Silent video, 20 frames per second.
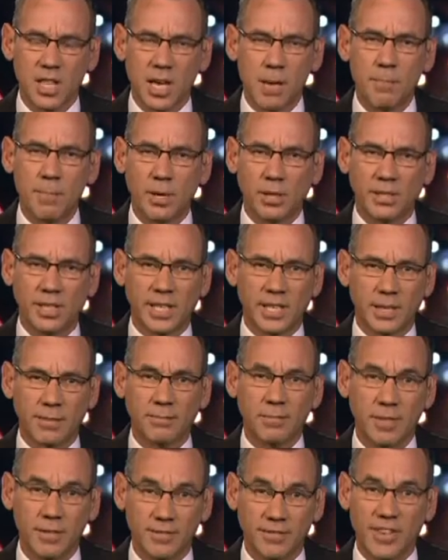They're building
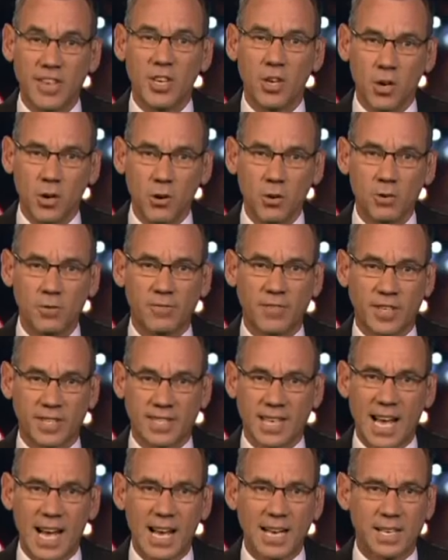them for you, for
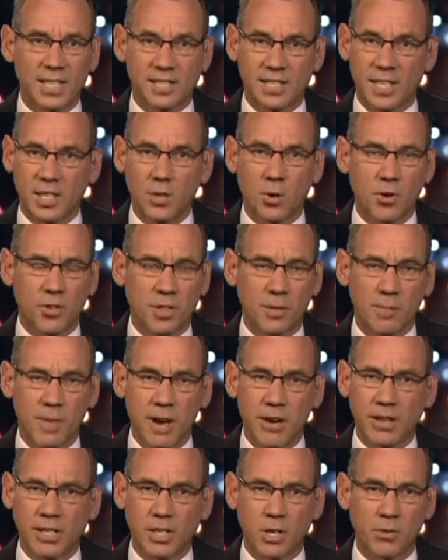targets in North
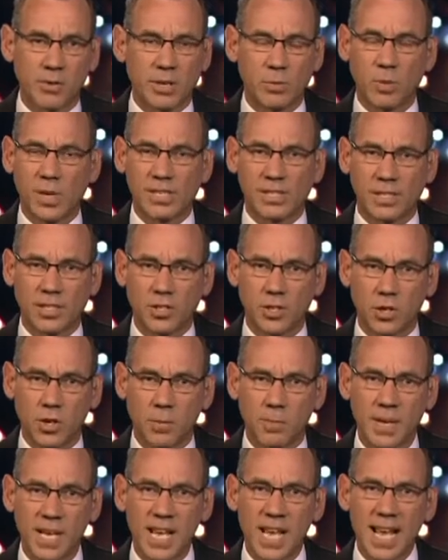America, in Western
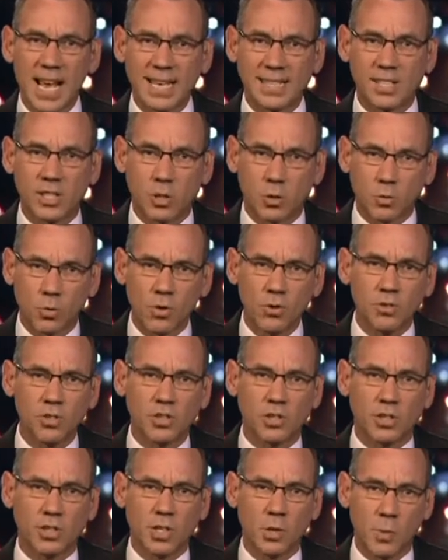Europe. It's
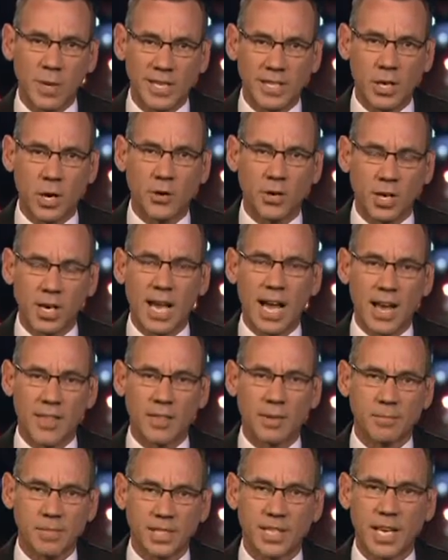crucial that we don't
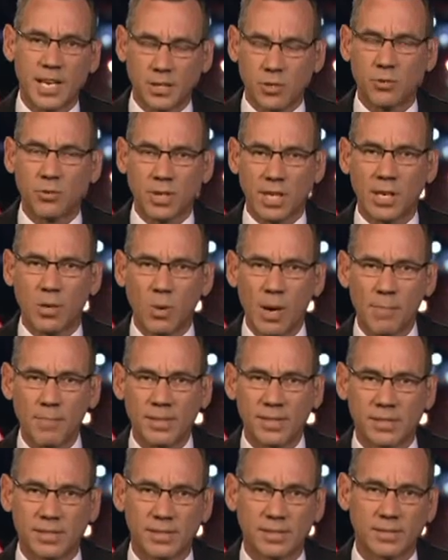allow them to get nuclear
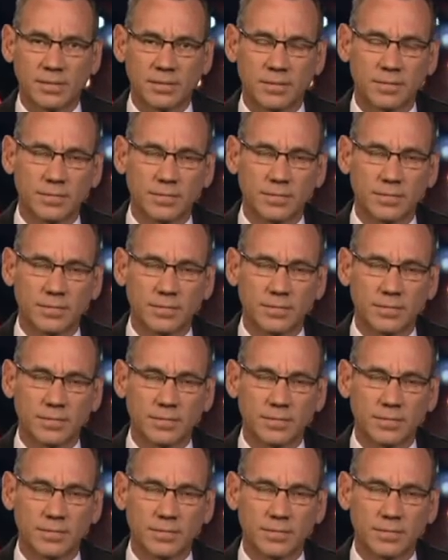weapons.